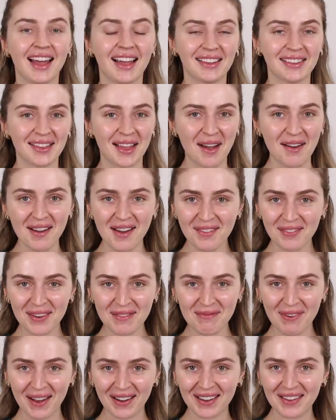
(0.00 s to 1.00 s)
Hello
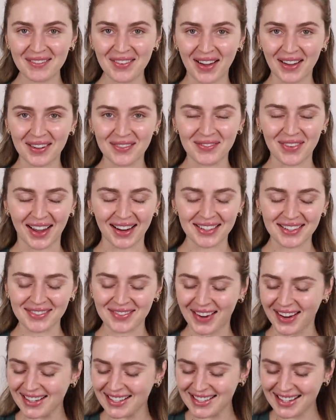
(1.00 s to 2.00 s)
everybody, welcome back to
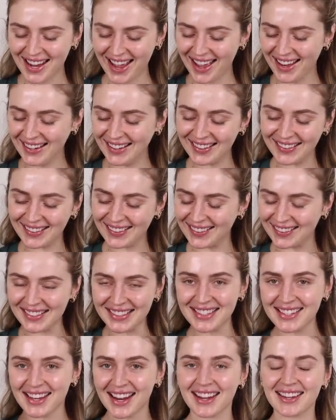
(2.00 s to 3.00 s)
my channel.
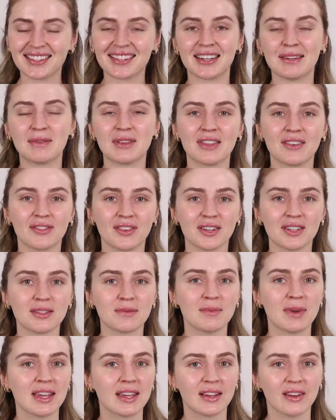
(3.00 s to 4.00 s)
Today is gonna be the first
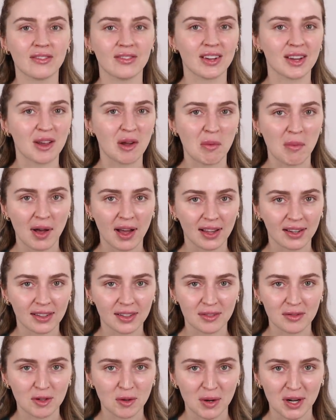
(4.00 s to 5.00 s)
makeup video back
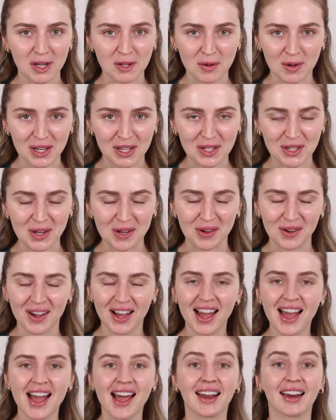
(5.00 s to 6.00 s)
of 2022
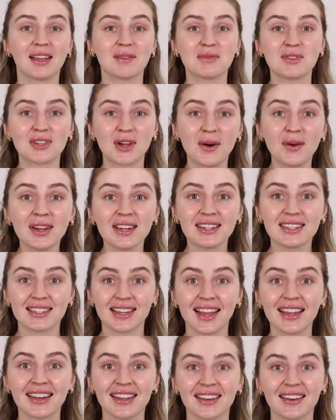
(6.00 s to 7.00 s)
and I'm so
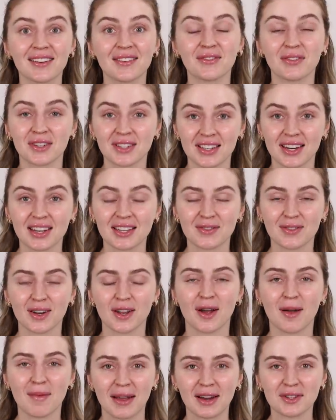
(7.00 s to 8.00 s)
excited for today's
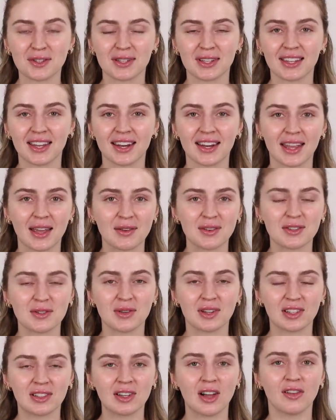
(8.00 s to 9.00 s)
video. I'm actually giddy, I was
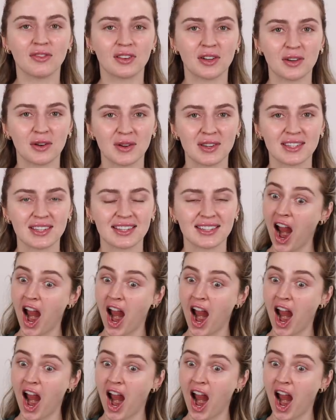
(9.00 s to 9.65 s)
doing dolphin noises.